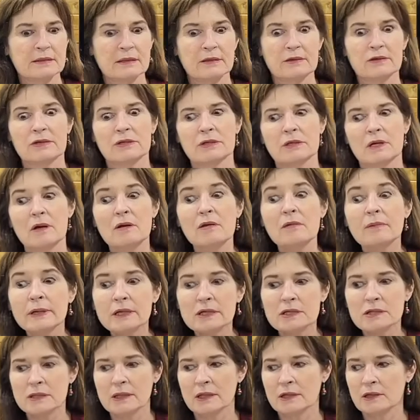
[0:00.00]
there's so much
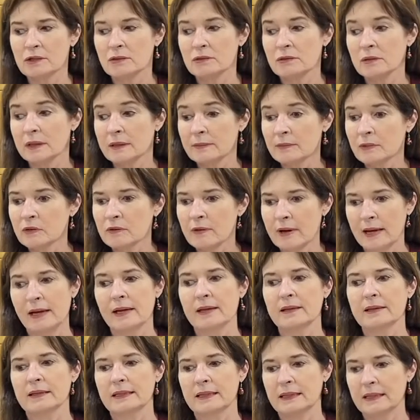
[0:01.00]
sexual
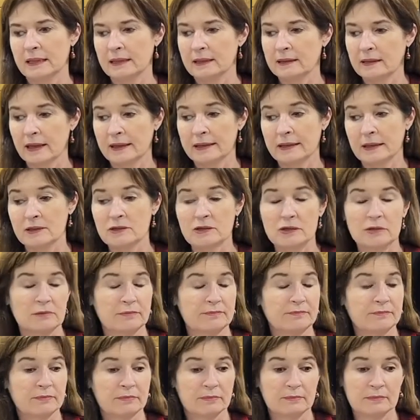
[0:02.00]
immorality, I guess you
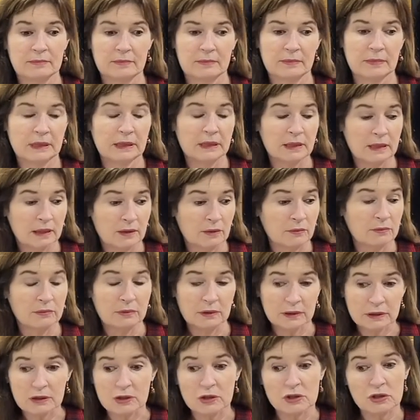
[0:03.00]

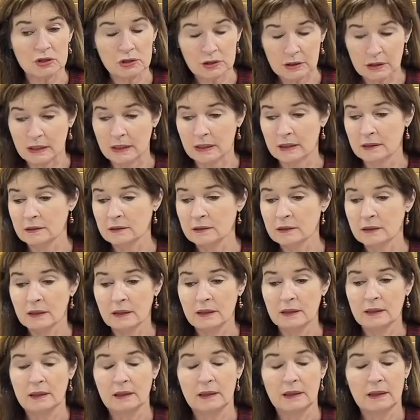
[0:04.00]
really should
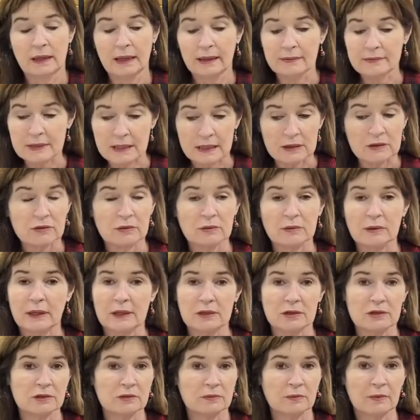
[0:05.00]
have sexual
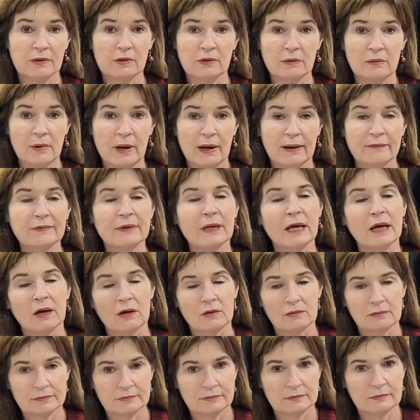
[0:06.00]
relations with your wife. No,
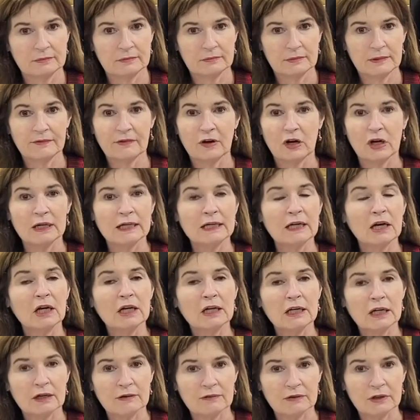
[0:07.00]
we've already gone
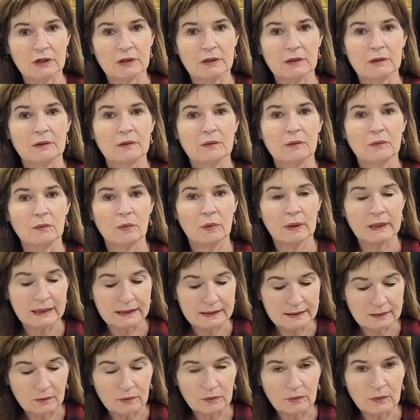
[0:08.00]
over
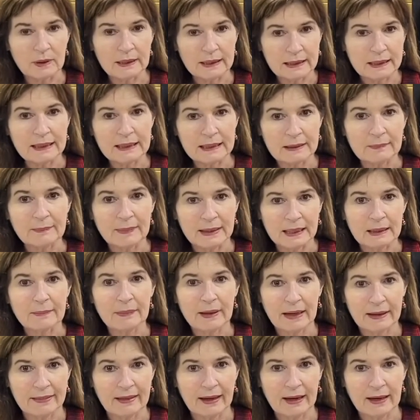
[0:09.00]
what he meant by
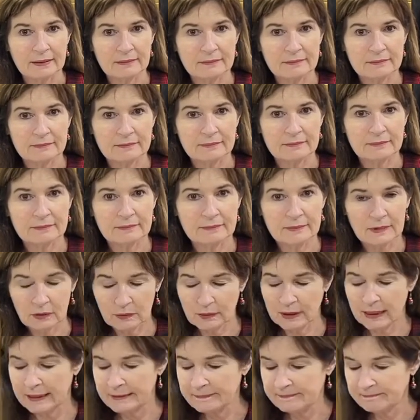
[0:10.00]
that.
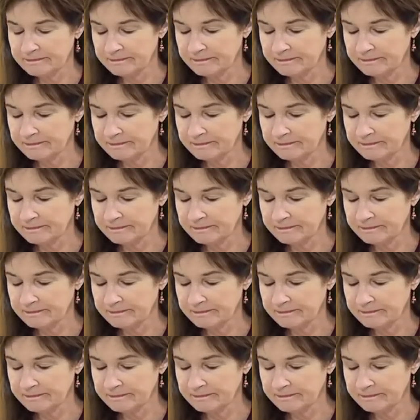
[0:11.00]
Okay?